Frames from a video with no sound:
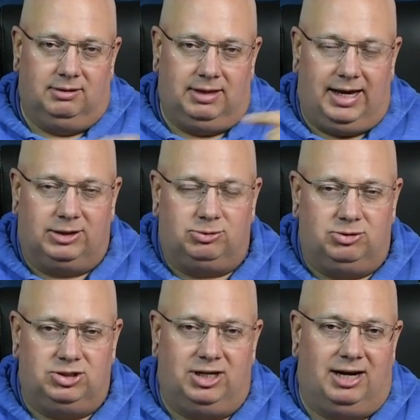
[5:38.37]
the
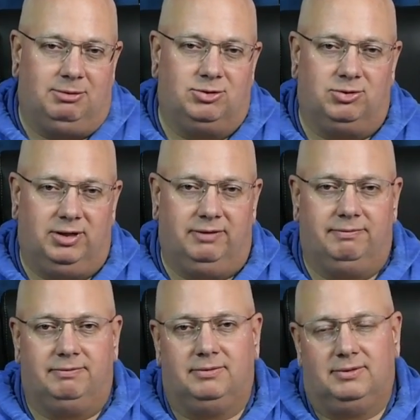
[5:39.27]
actual geometry
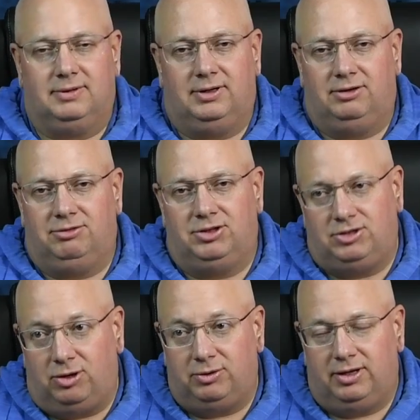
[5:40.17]
of the
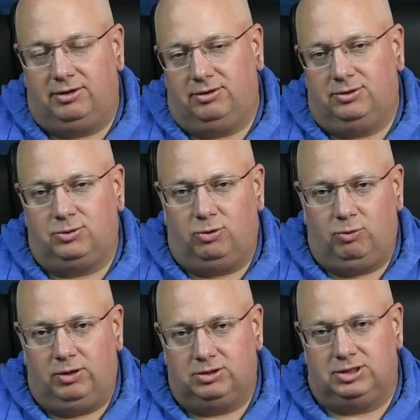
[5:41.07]
donut or the
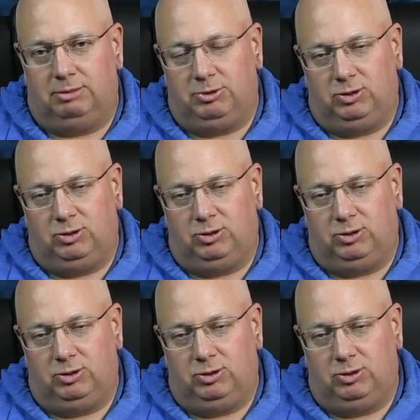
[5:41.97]
toroidal shape,